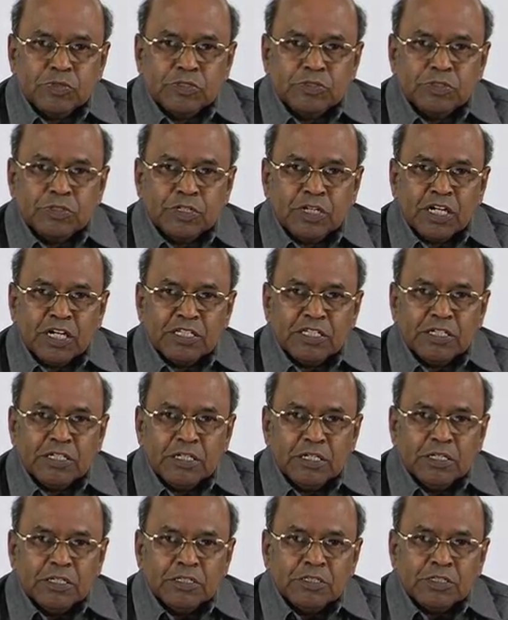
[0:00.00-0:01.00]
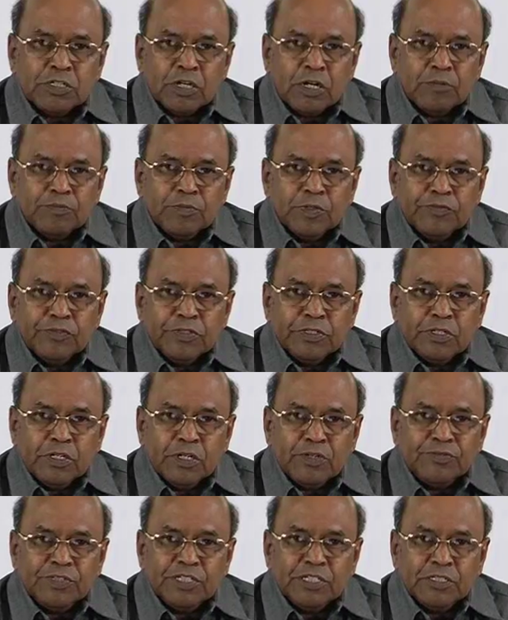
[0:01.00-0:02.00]
You draw the top view
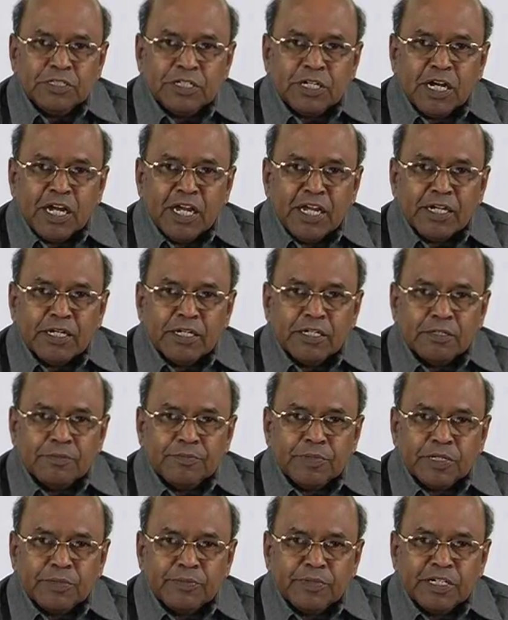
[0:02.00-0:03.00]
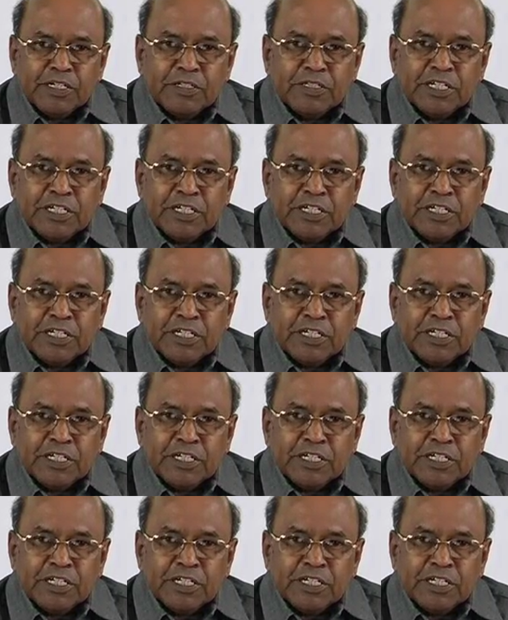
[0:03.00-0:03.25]
of the triangular pyramid,